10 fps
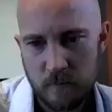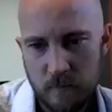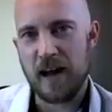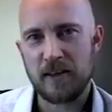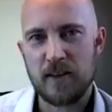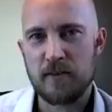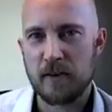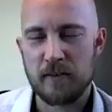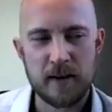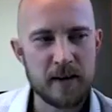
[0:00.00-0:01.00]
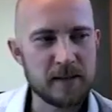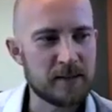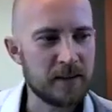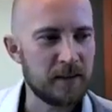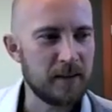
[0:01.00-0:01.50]
glad that you agreed
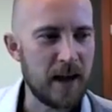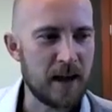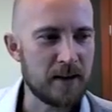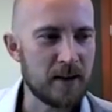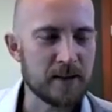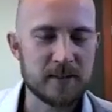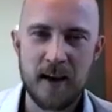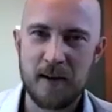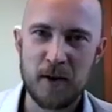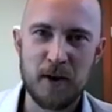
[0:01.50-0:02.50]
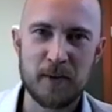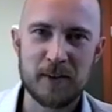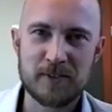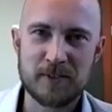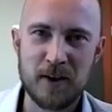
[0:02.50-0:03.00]
to end our time here with
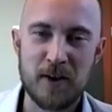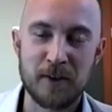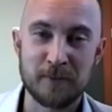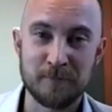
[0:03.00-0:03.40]
a song.